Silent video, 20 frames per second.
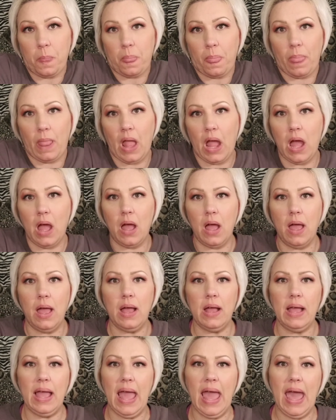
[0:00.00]

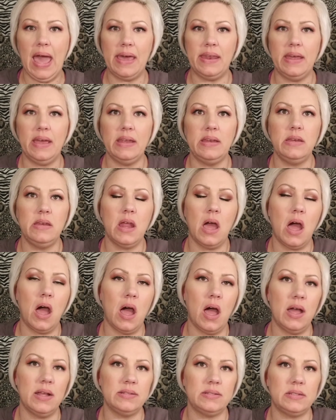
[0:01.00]
had I
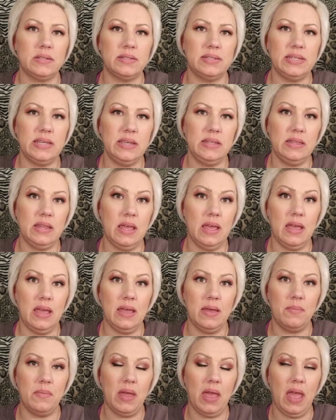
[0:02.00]
not seen
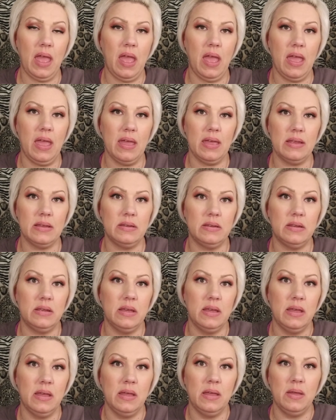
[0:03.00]
them and
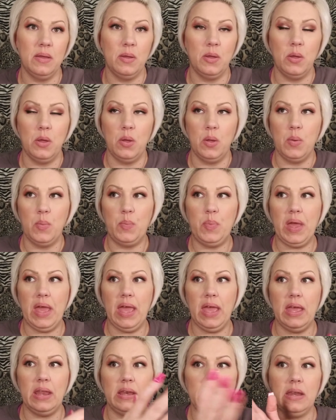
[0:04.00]

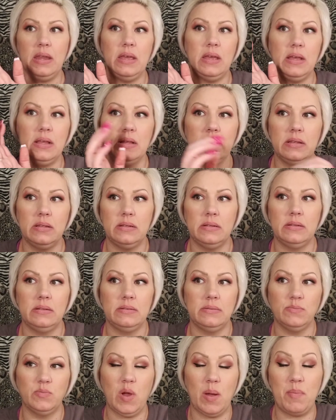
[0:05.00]
been
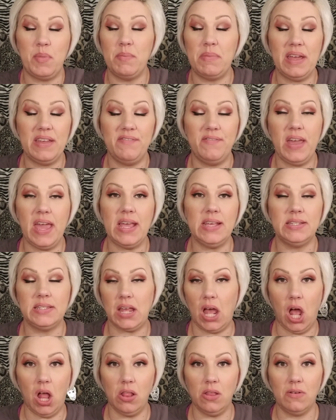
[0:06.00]
rubbing my face
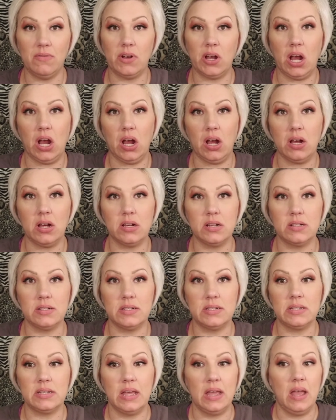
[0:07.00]
all over hers,
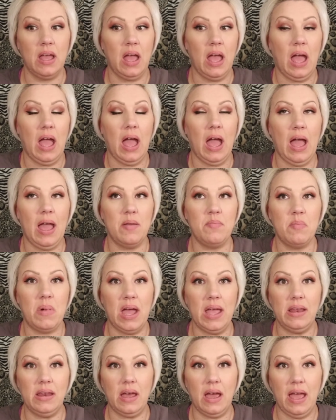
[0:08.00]
I might
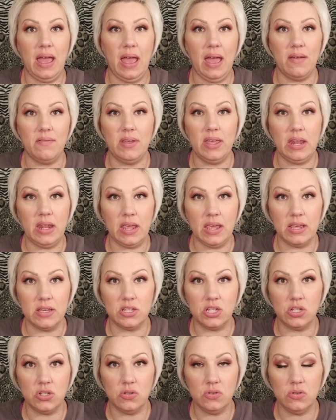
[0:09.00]
not have any
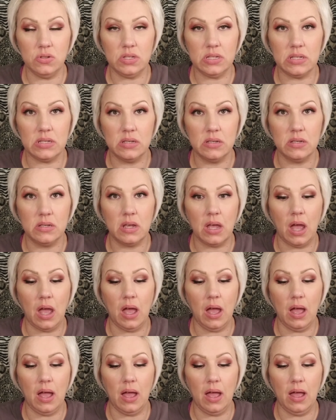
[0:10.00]
issues,
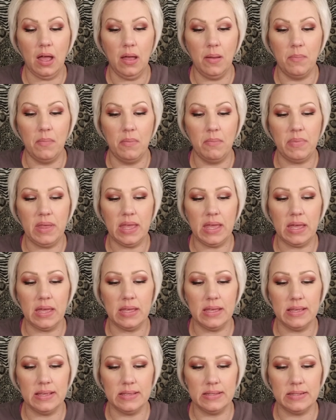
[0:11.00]

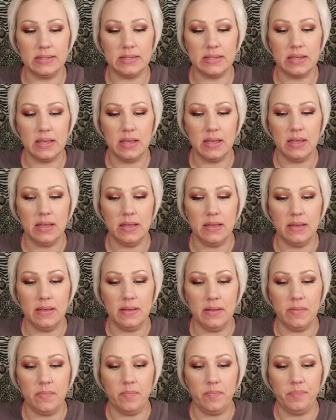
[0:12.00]
because
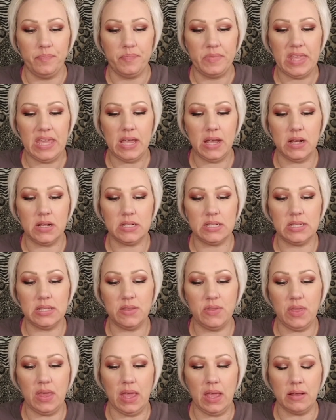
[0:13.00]
here's the
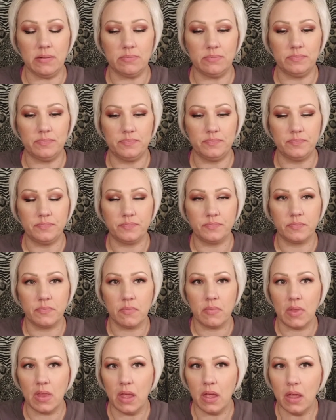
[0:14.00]
thing.
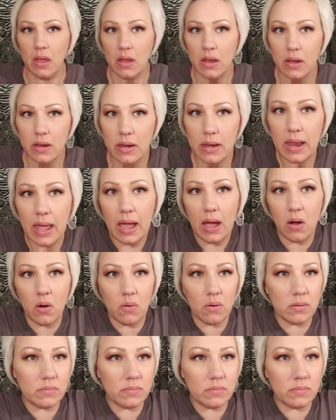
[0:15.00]
Now,